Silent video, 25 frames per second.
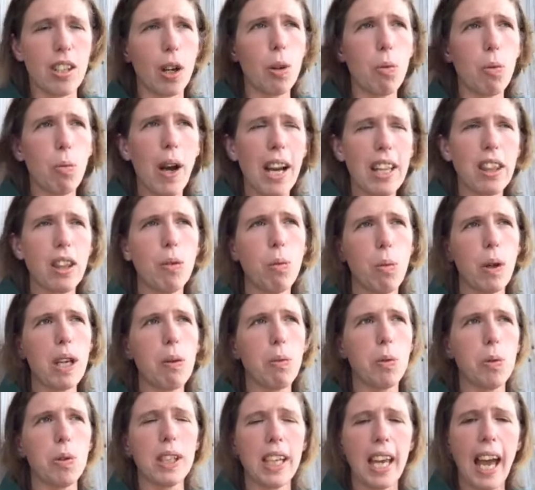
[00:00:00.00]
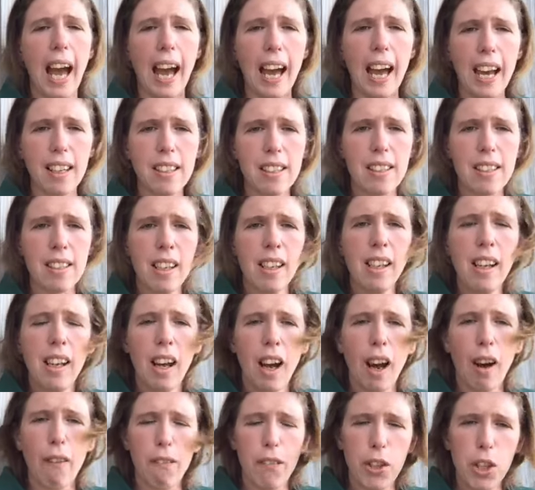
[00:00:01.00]
So whether we will get
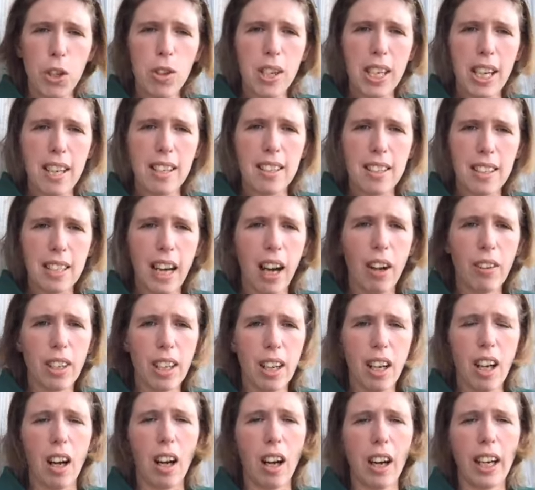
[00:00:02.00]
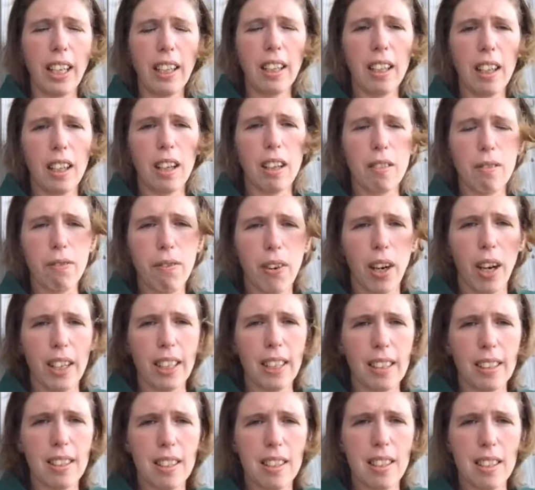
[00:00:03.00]
a few years down the line and
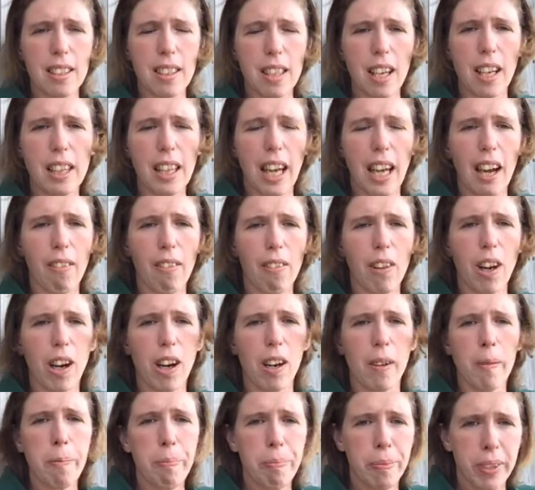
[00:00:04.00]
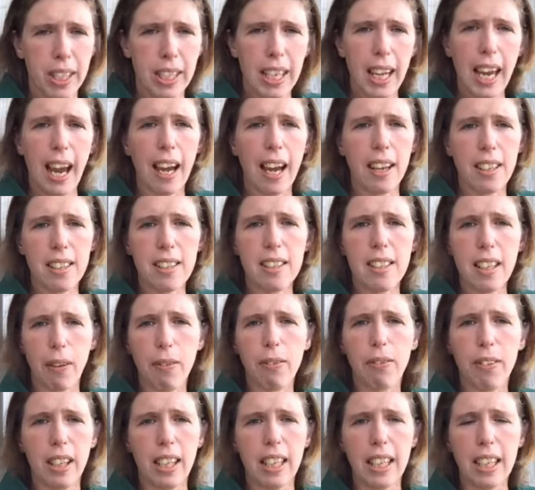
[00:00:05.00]
find that there are, yes,
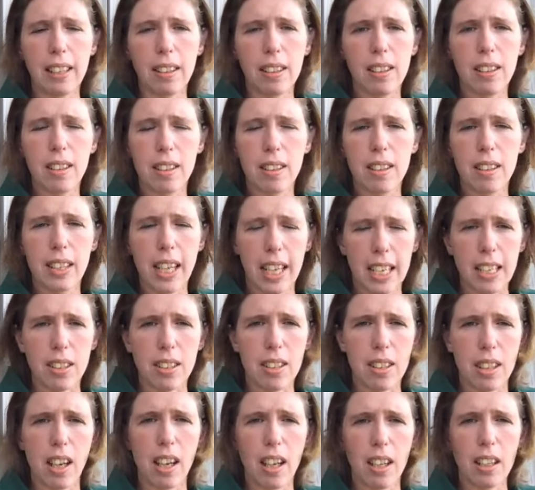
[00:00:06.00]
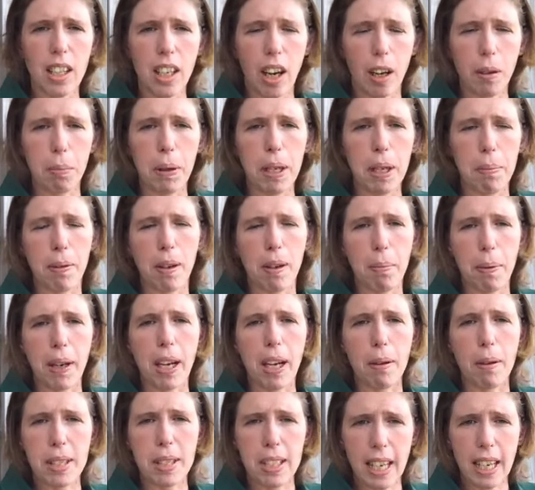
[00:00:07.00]
definitely things that young people have
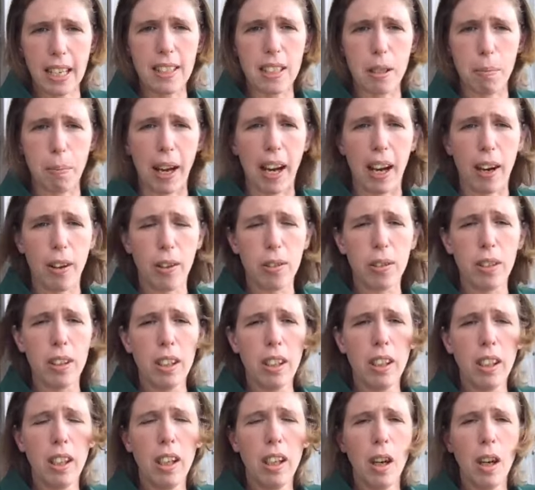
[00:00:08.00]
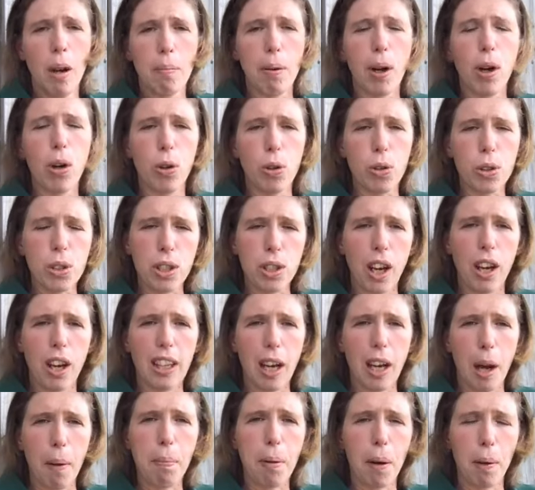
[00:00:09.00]
been upset about, but also
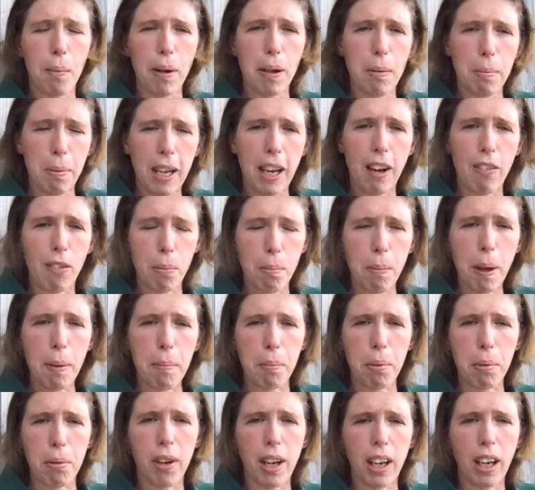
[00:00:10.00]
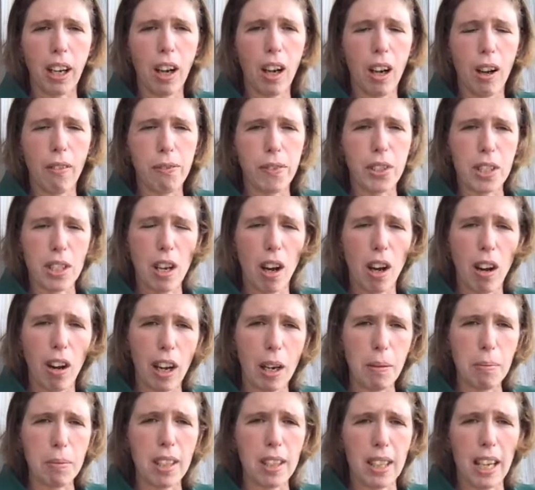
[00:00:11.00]
there'll probably be a remembering of the
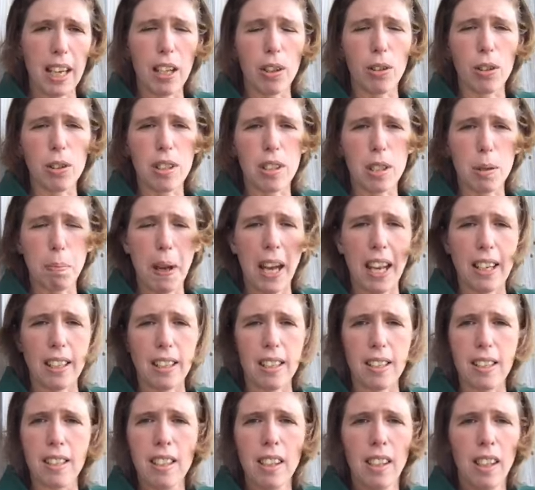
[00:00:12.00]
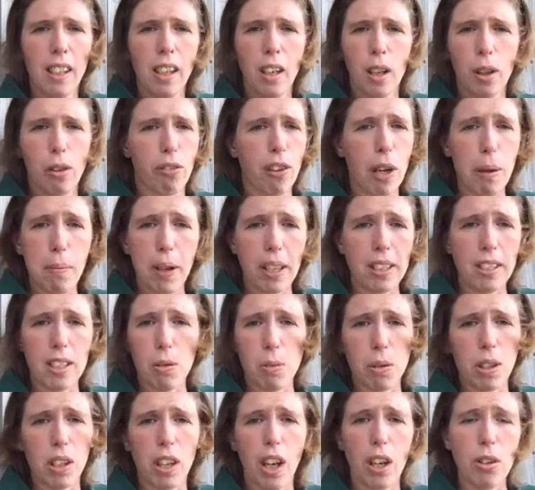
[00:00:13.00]
time that they got to spend 3
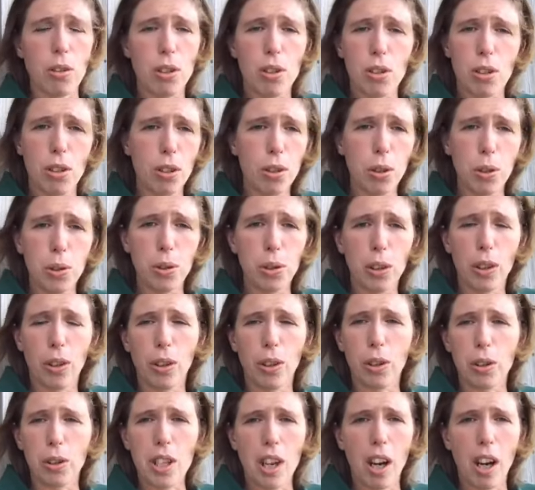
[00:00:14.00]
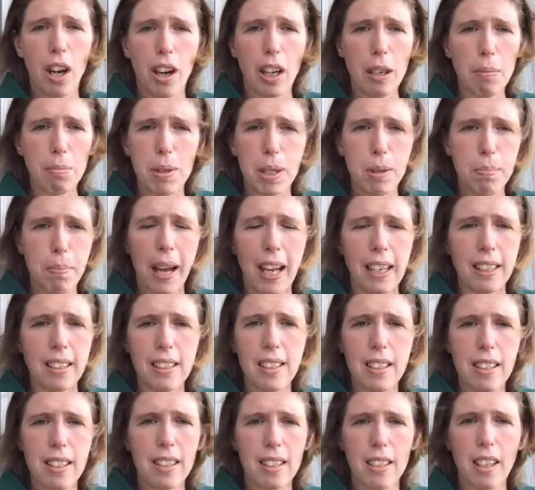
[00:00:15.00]
months with no school, or time
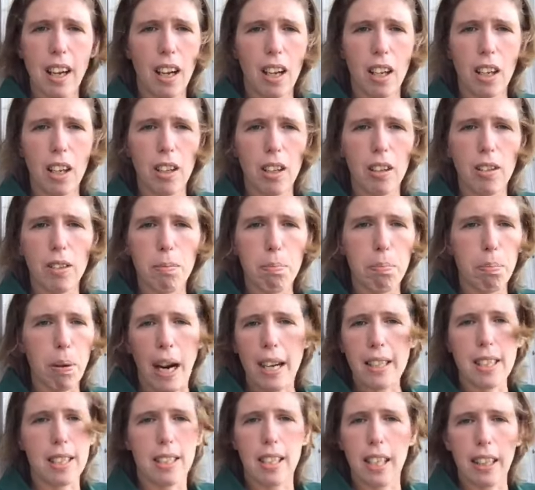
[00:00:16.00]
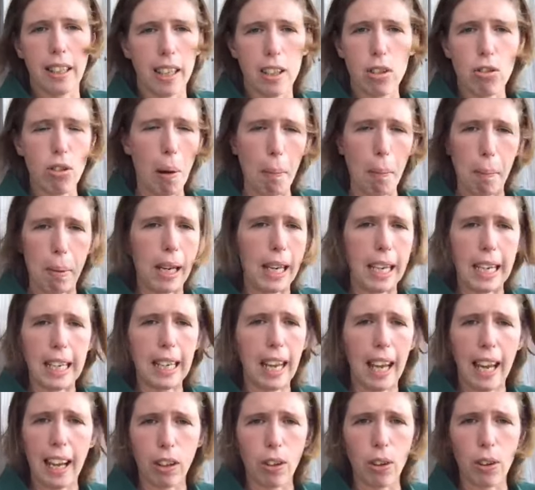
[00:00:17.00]
spent practicing their
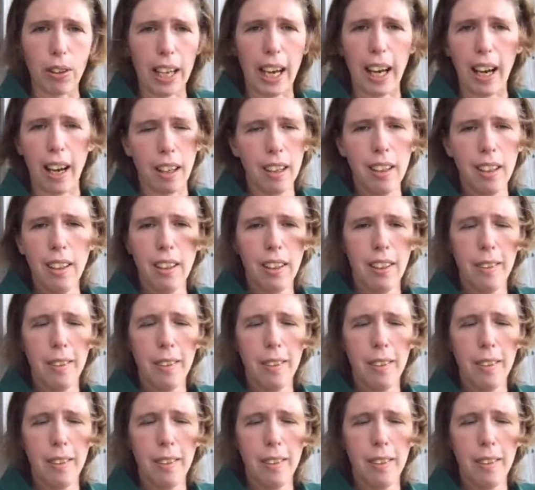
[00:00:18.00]
trampolining or their